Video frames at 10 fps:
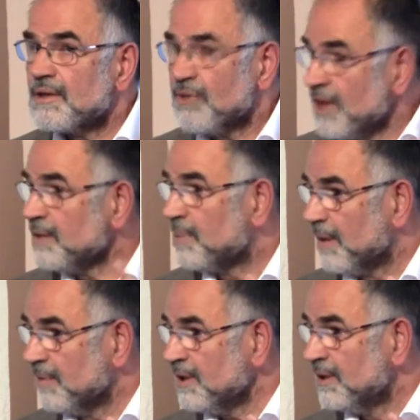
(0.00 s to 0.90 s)
the greening
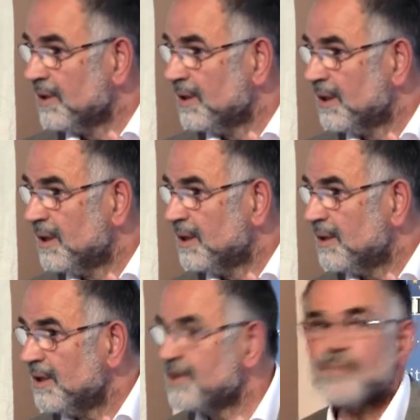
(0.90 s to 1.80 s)
payment
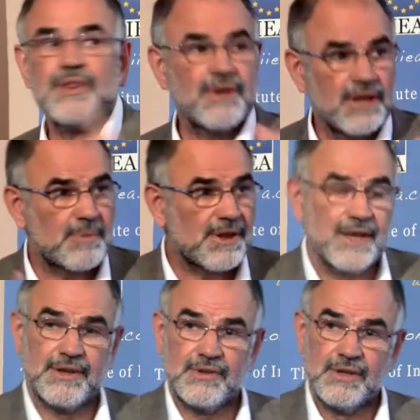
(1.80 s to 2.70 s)
is to be
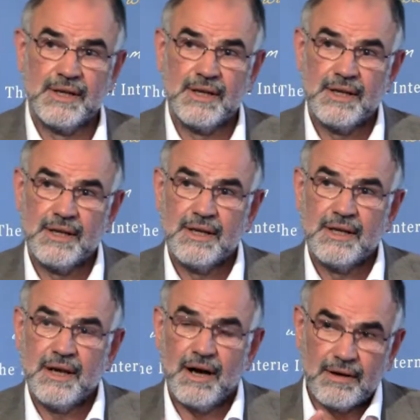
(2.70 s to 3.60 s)
30%
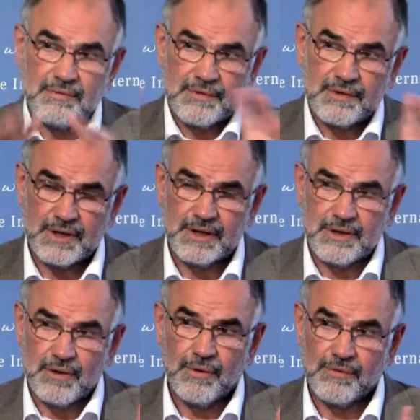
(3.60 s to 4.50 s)
of
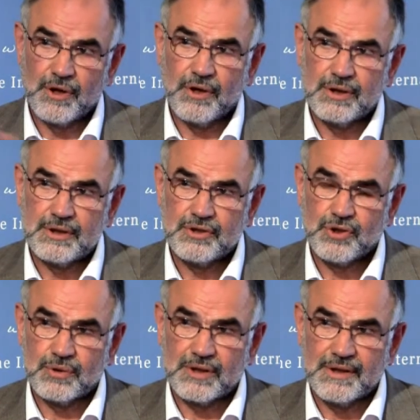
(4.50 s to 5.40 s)
the overall
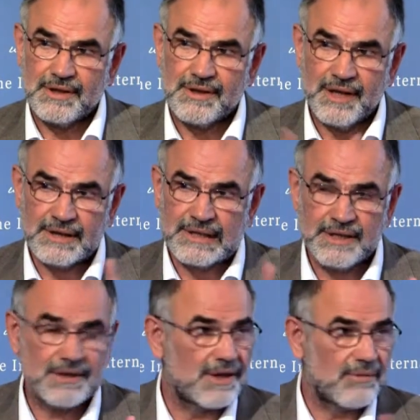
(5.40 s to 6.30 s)
total. It's not
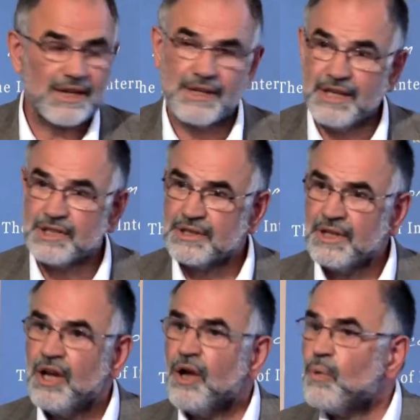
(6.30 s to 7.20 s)
clear in the
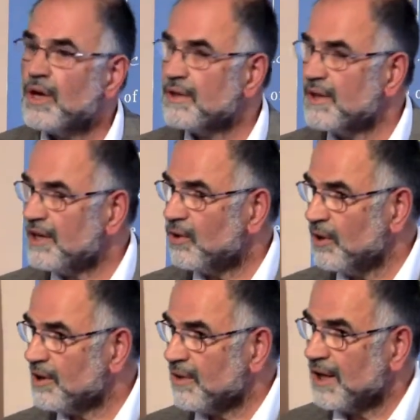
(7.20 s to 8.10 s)
regulation whether that
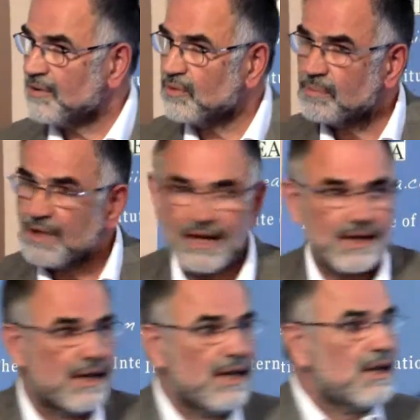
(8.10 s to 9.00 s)
also has to
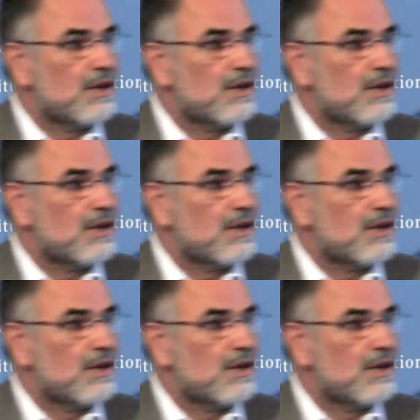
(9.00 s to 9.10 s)
apply